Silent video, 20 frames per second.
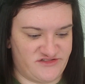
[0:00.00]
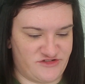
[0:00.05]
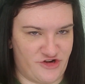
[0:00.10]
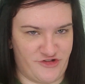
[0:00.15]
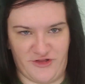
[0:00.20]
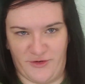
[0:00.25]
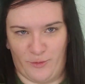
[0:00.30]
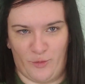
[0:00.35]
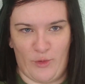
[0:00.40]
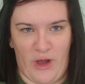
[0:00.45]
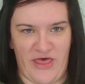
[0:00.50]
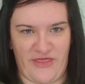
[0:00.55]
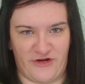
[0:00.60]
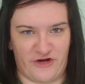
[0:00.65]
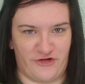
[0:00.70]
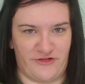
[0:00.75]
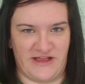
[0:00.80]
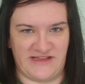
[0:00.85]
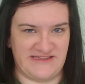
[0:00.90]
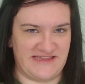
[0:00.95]
or the
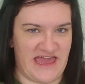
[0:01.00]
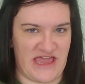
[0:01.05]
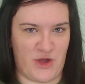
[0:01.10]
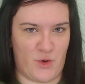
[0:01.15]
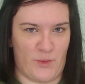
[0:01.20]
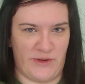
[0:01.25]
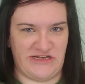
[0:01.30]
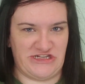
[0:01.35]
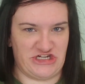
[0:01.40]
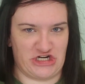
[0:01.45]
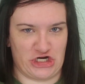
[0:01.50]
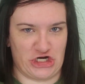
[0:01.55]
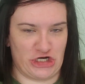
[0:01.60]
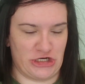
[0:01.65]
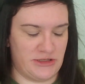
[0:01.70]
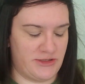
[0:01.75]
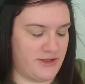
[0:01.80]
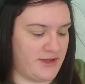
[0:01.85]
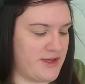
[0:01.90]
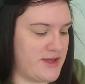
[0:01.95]
weather that's like winter.
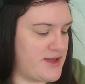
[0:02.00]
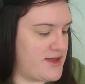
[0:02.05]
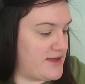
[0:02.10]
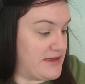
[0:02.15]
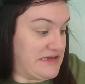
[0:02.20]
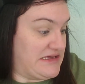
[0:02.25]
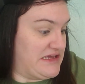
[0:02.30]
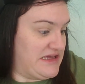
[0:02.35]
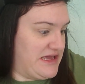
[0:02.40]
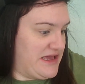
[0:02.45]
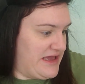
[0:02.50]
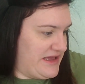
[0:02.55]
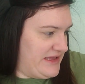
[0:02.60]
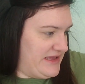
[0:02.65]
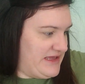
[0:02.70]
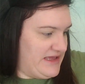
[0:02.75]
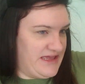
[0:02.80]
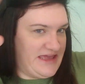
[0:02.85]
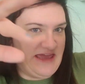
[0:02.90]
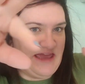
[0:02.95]

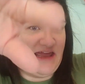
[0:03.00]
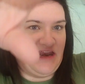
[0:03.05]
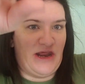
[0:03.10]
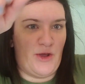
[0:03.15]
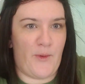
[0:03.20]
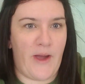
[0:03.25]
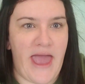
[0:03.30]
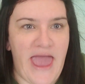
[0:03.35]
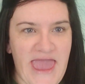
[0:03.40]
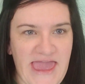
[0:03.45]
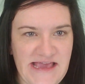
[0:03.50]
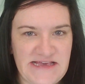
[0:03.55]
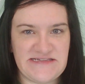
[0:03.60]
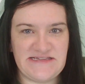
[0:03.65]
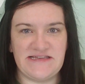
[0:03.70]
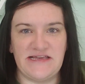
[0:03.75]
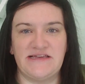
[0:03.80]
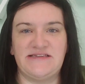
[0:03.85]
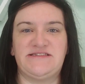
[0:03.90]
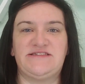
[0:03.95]
Anyways,
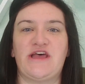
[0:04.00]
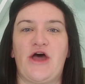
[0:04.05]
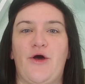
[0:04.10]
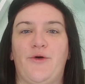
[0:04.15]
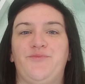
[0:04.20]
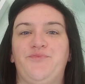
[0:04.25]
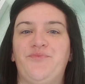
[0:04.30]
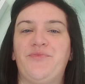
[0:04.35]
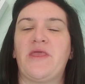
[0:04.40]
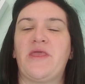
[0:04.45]
so